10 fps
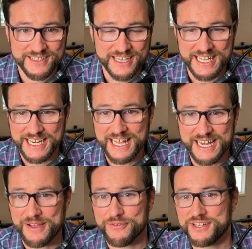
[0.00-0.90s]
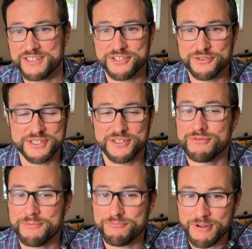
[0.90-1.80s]
And it had everything to do with
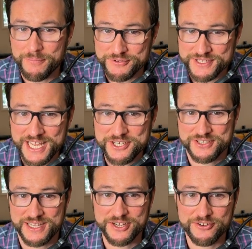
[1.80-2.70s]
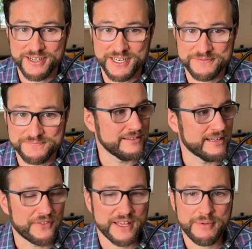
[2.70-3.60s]
the reputation that I created.
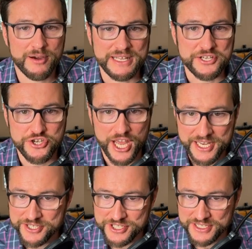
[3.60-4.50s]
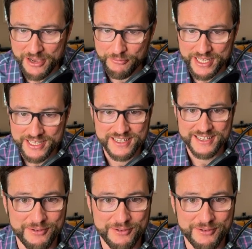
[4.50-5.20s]
Nothing about me changed in that week.